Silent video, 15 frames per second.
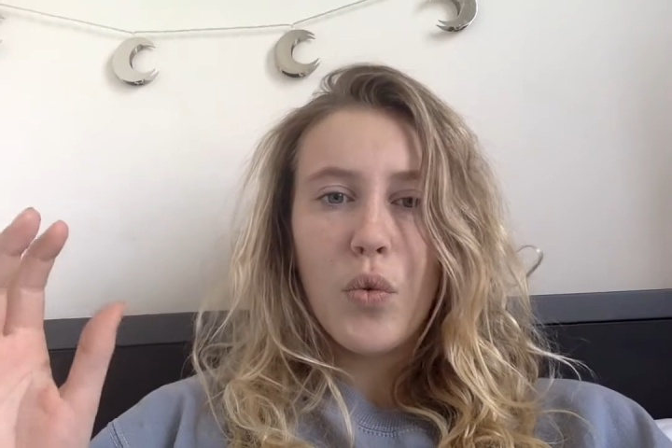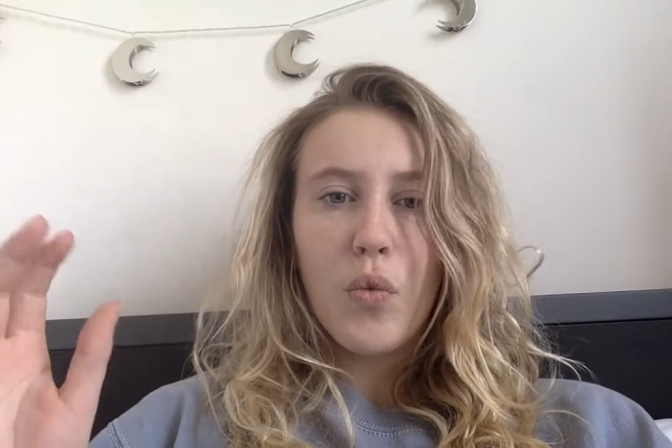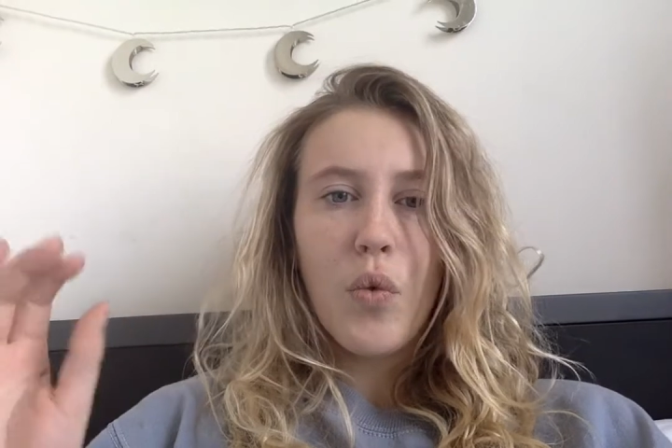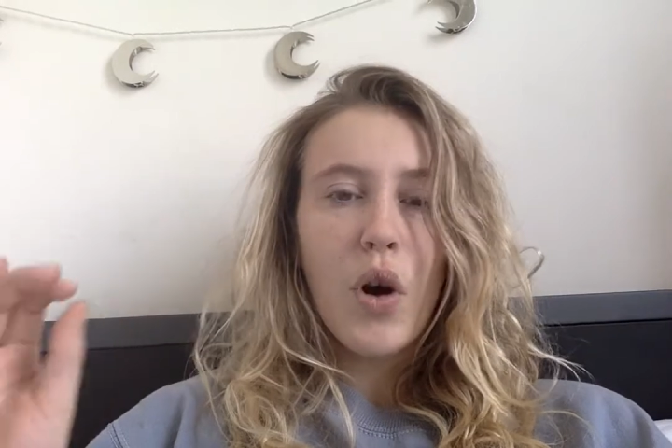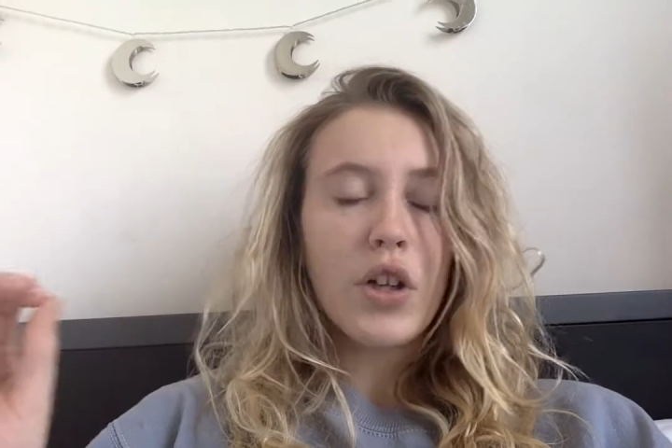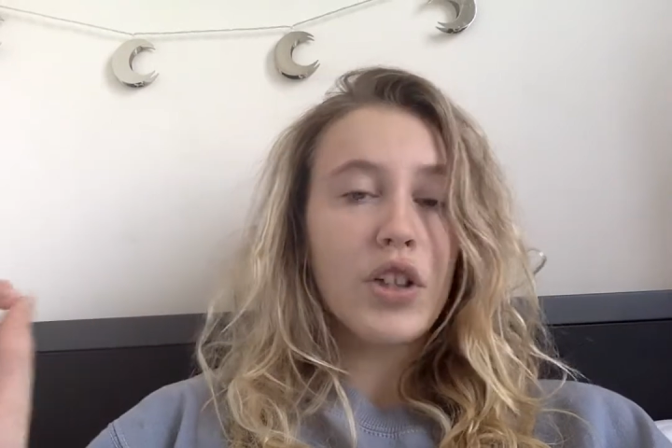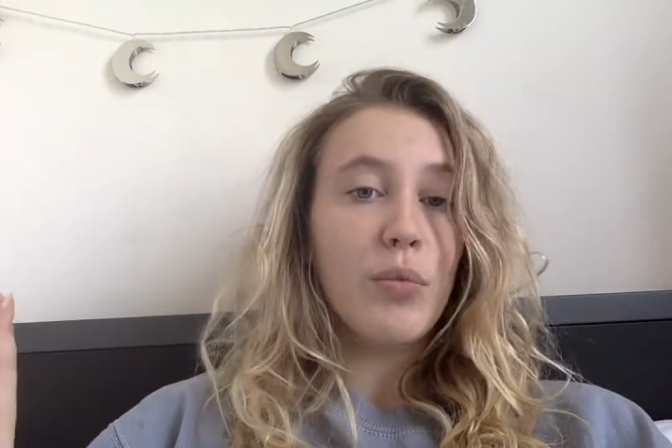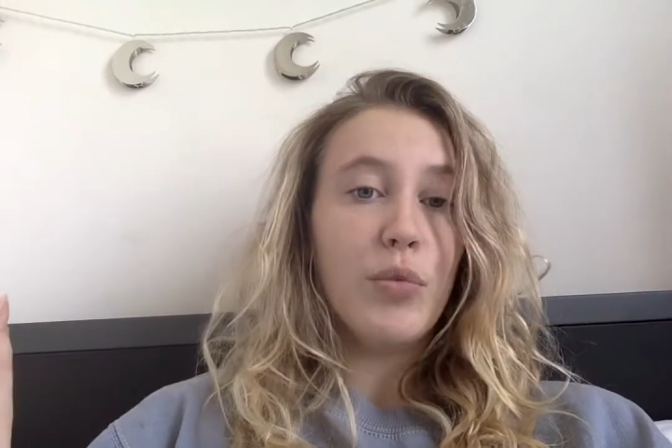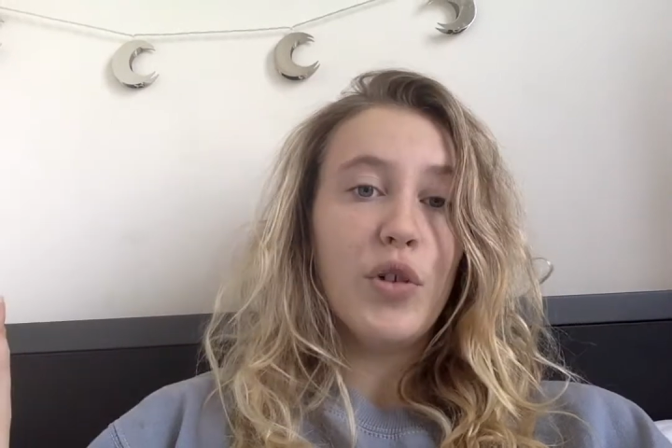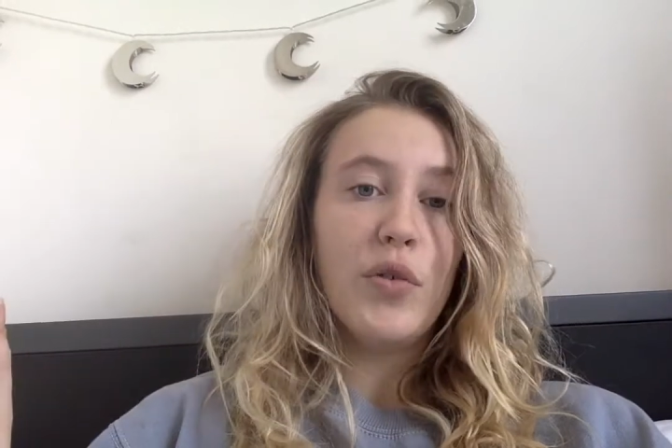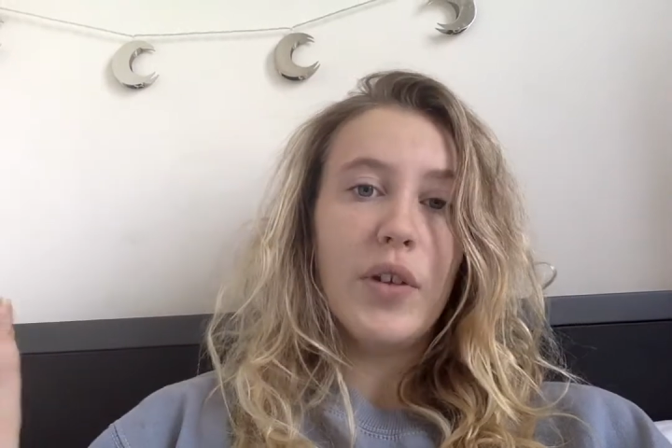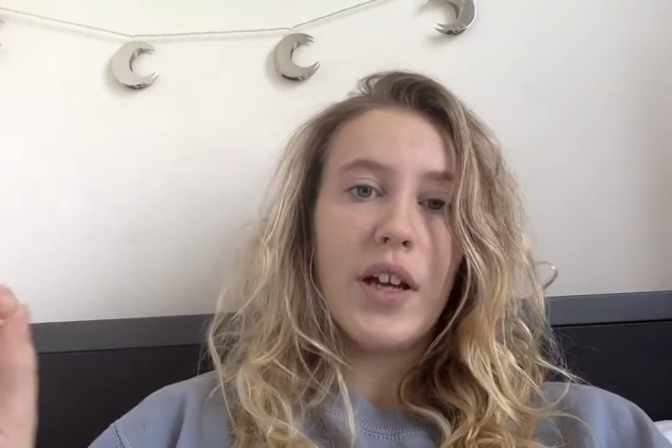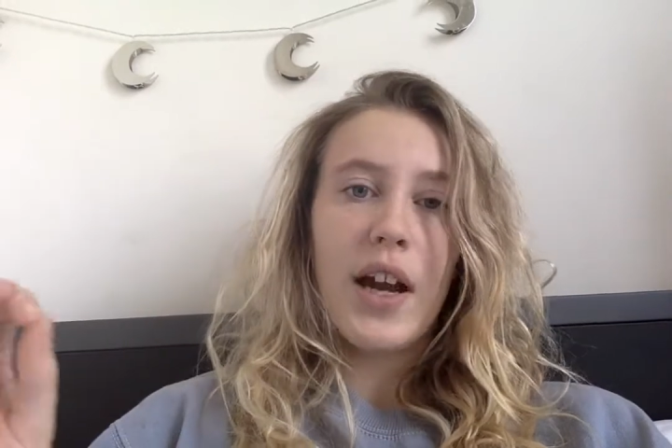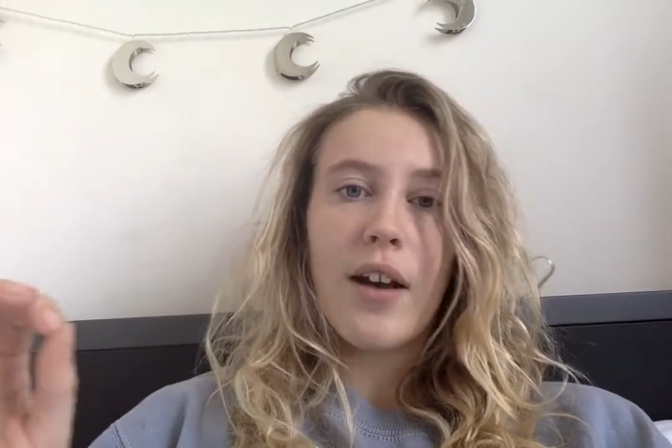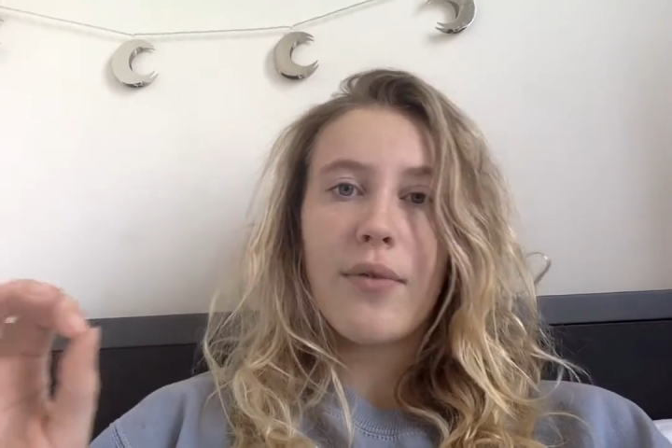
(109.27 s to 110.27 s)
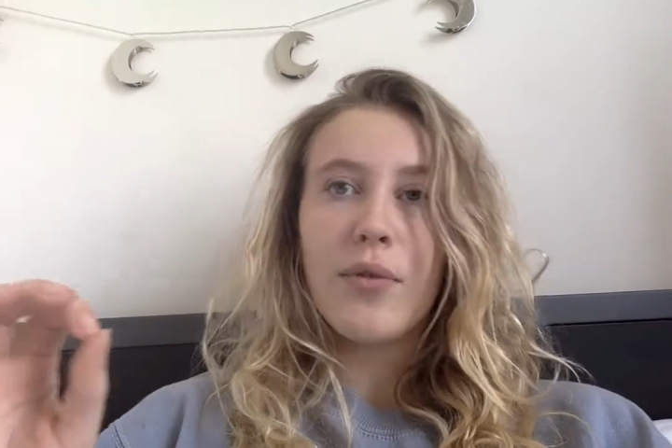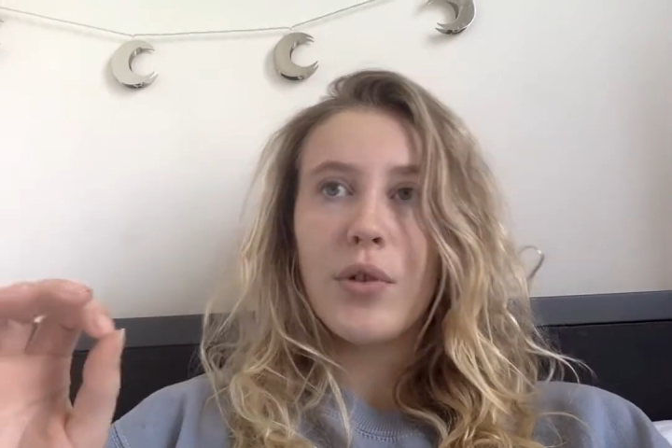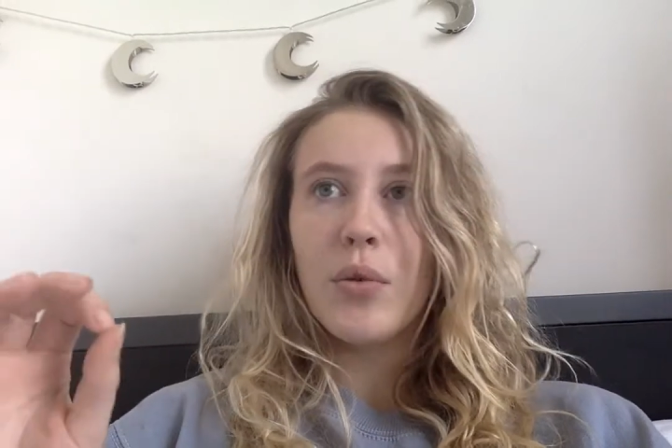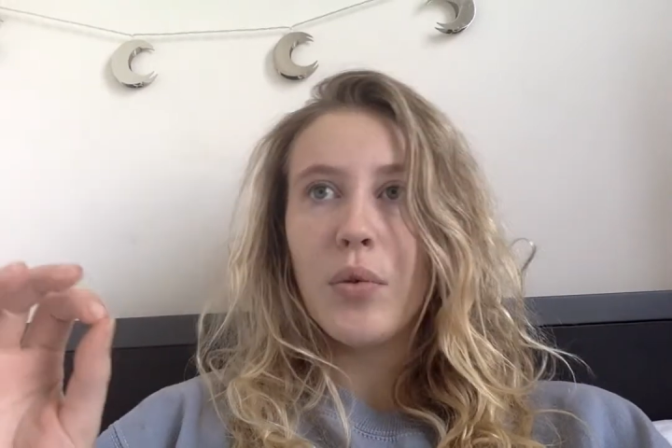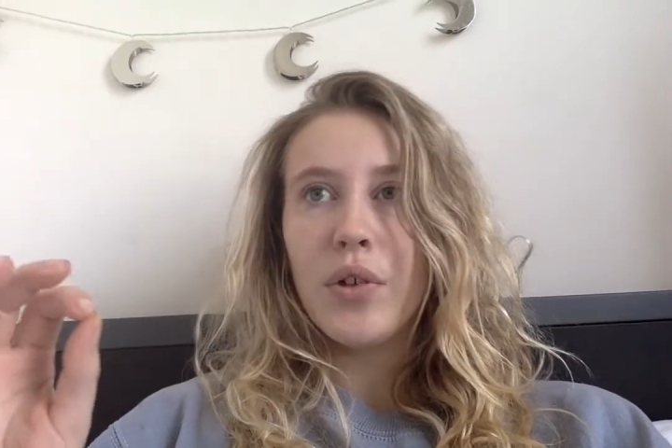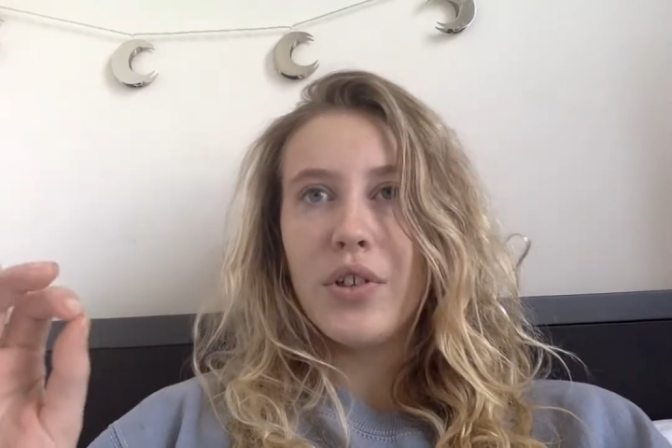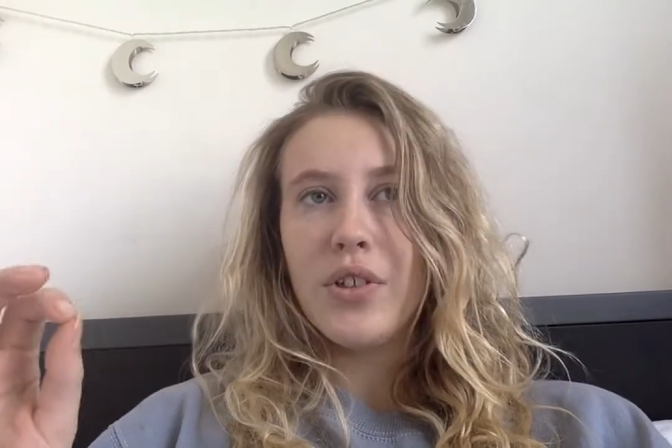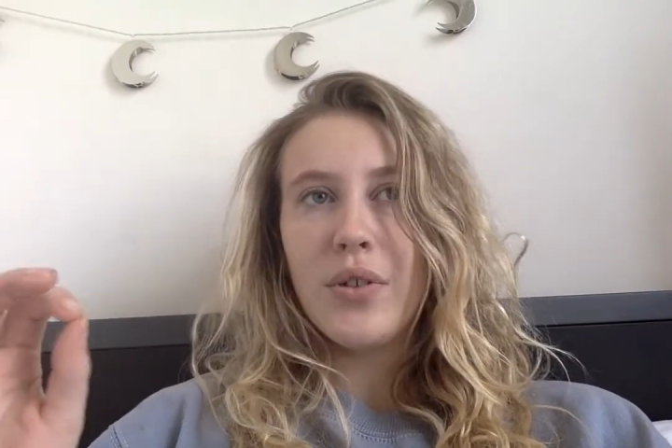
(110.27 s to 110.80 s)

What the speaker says: watch a movie afterwards